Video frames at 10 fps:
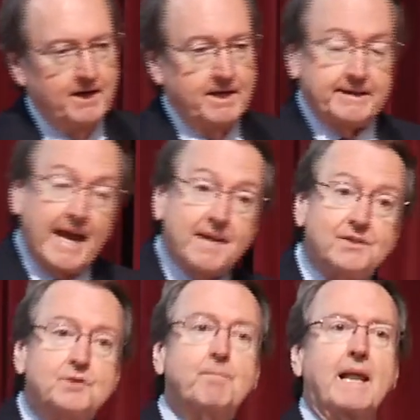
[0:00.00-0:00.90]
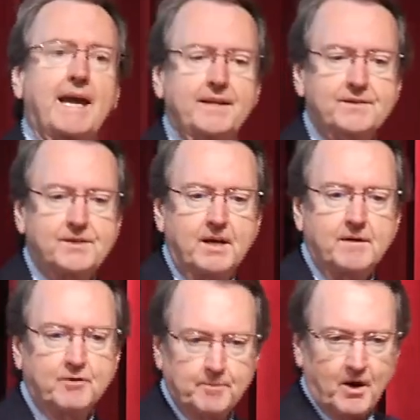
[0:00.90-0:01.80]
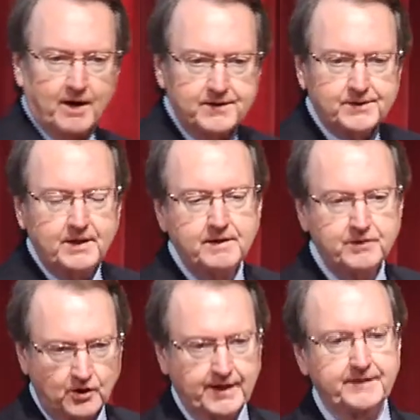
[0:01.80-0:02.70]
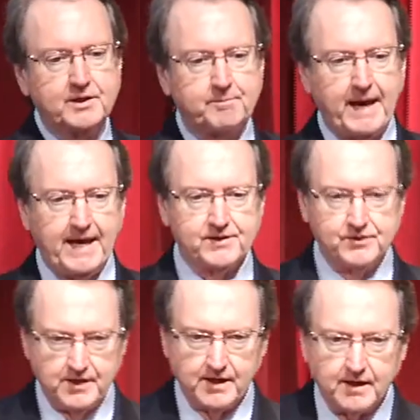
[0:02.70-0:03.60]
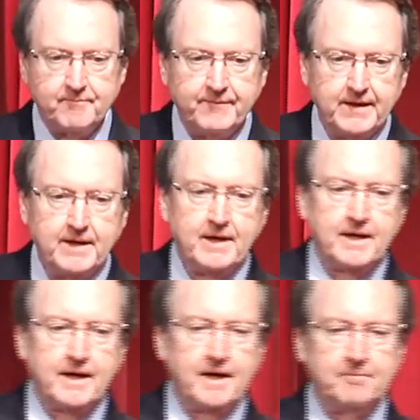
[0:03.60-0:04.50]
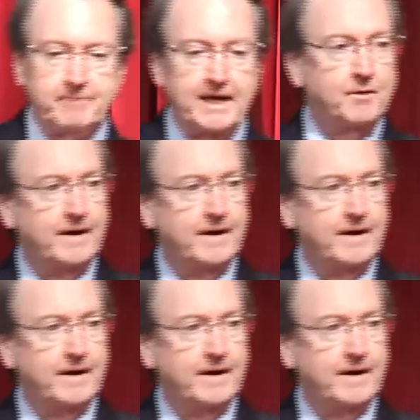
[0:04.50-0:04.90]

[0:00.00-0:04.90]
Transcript: NASA's plans for Mars during this past year, by the way,